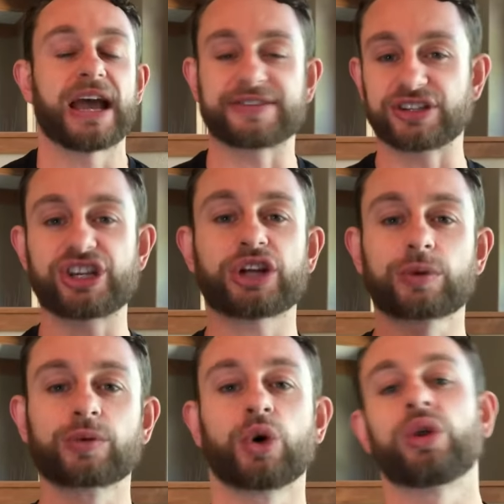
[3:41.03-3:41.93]
as a
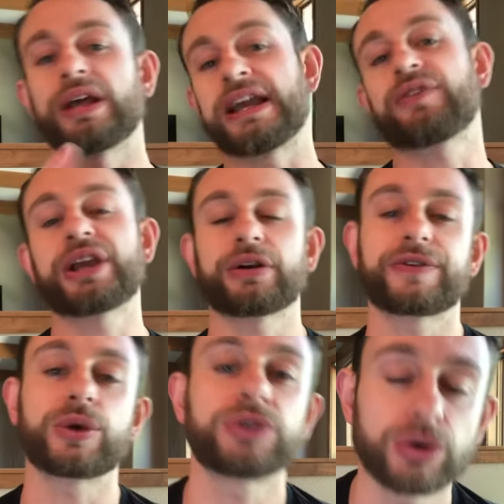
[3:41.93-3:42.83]
general rule, in every
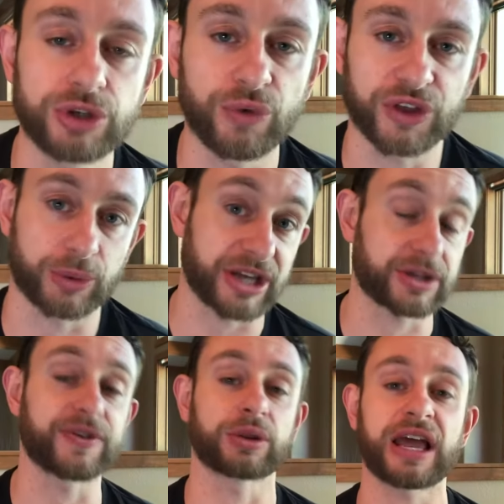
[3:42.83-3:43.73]
interview you do for the rest
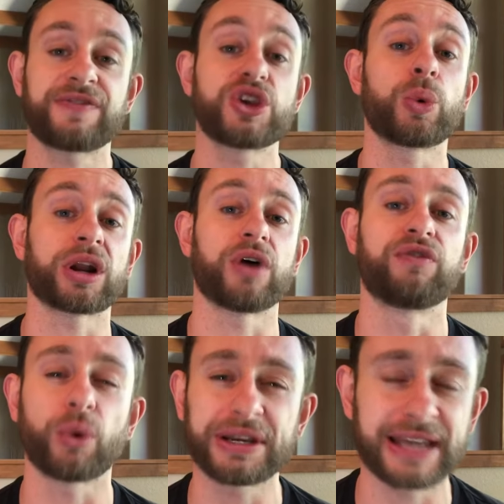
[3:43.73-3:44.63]
of your life, you want to
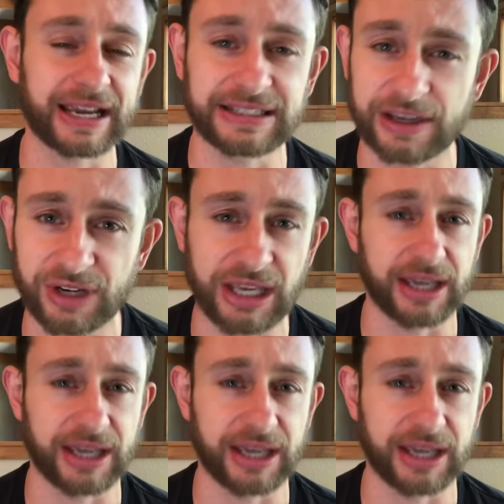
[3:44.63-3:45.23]
avoid negativity.